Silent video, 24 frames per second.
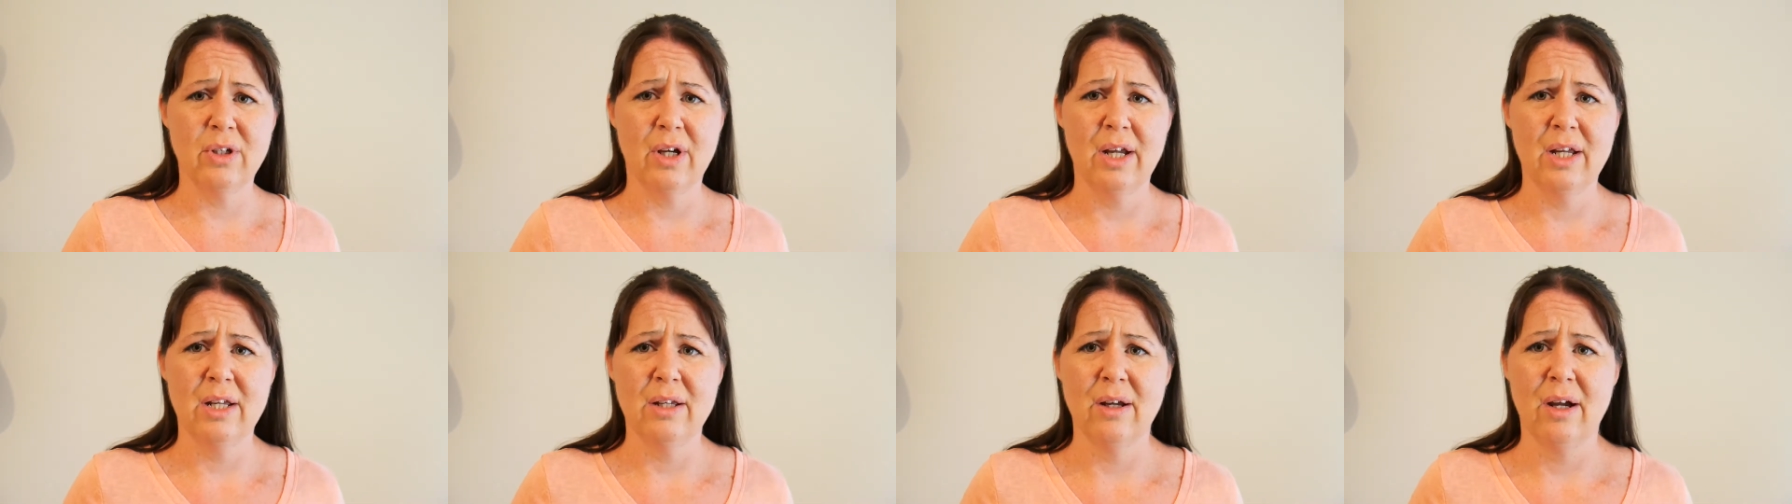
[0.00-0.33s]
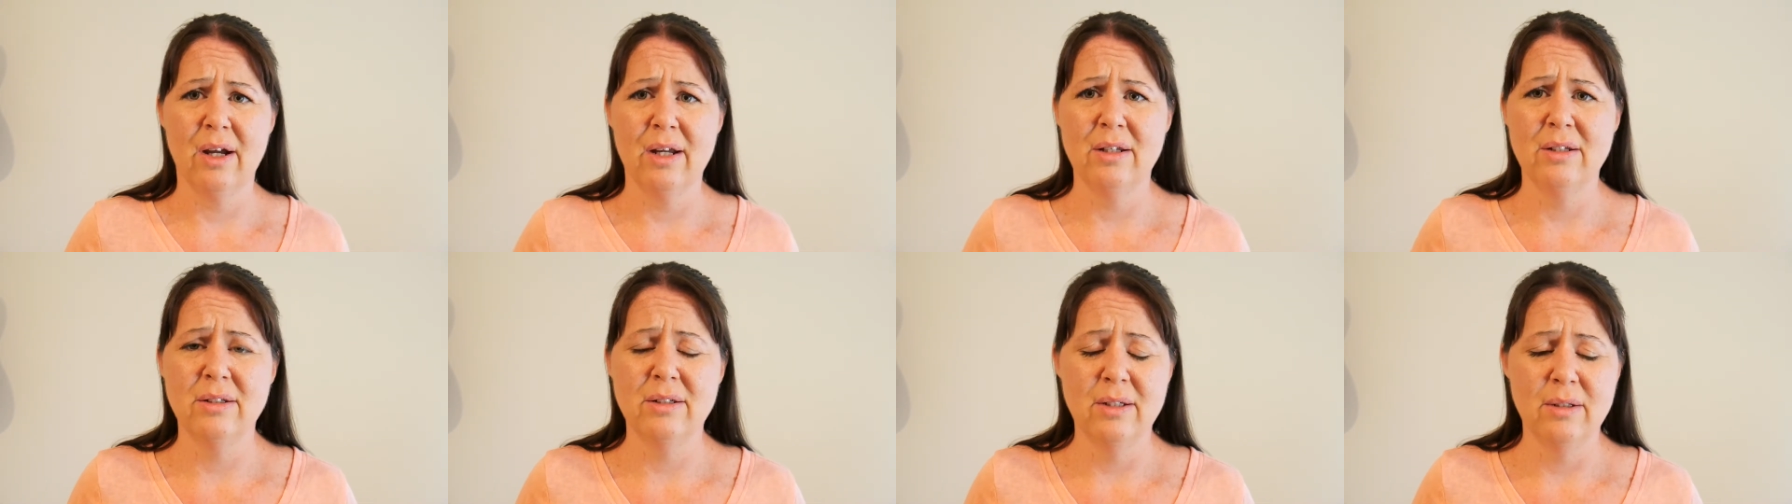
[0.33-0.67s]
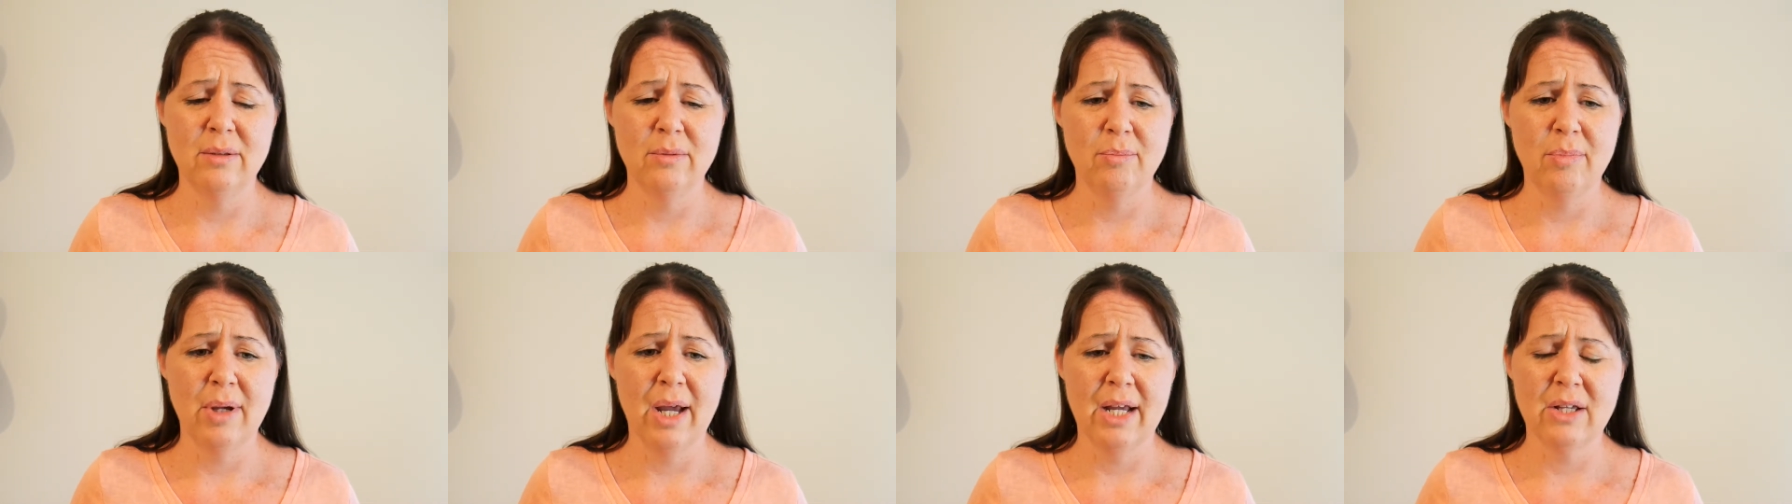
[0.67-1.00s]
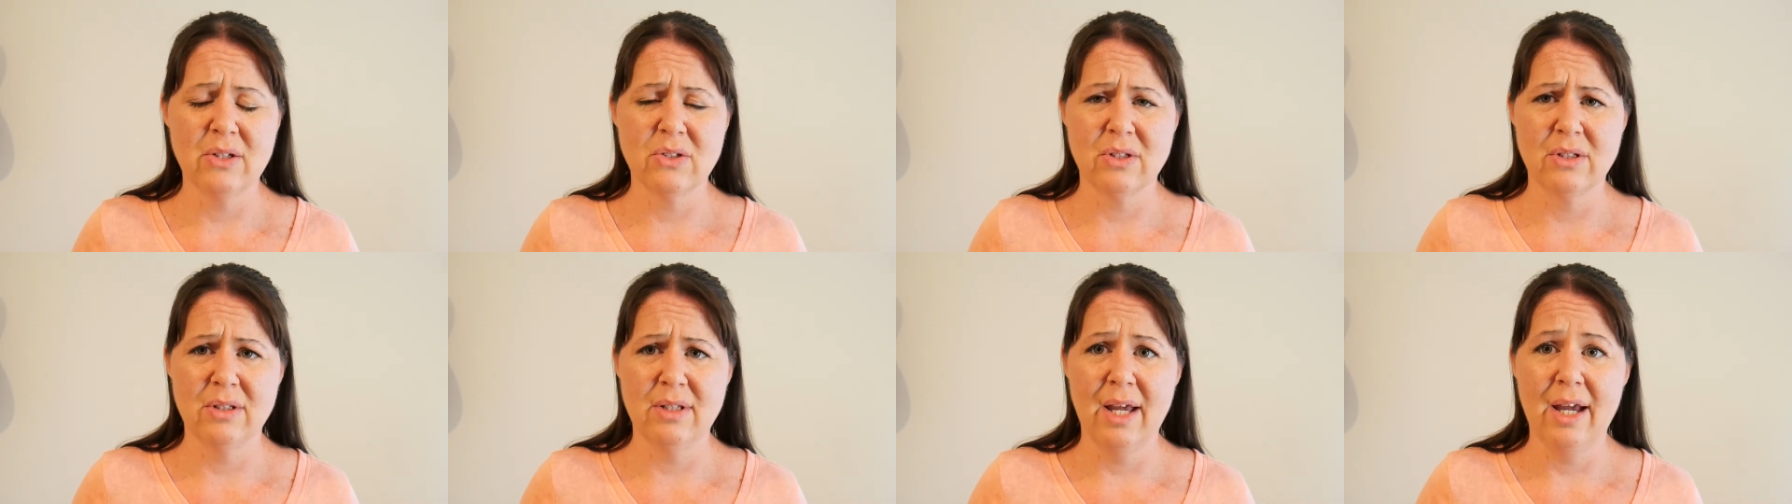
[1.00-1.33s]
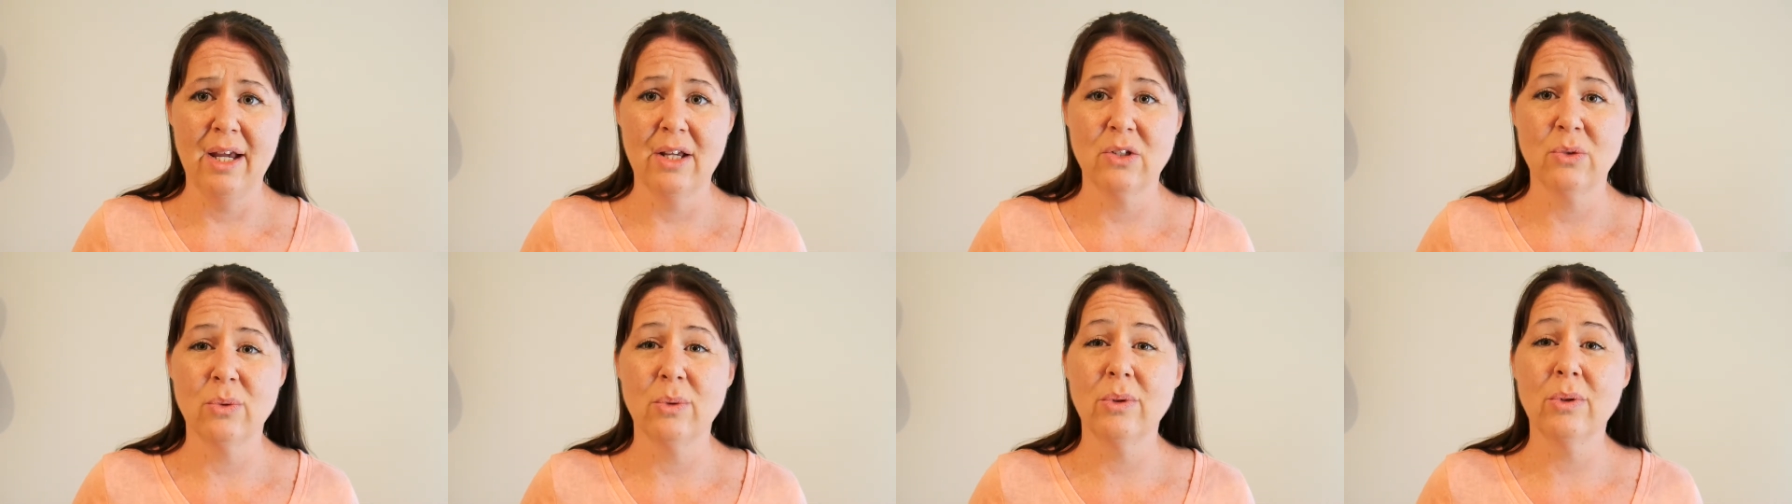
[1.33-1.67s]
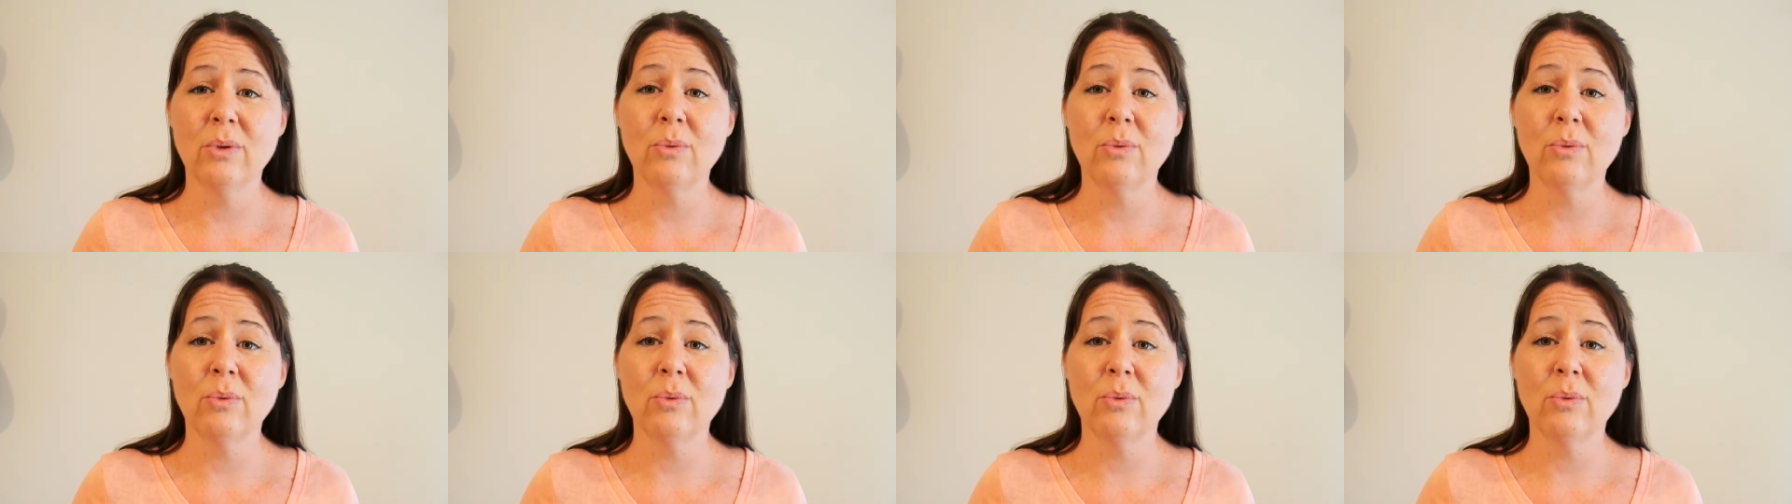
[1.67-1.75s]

I, I didn't pass the test." Well,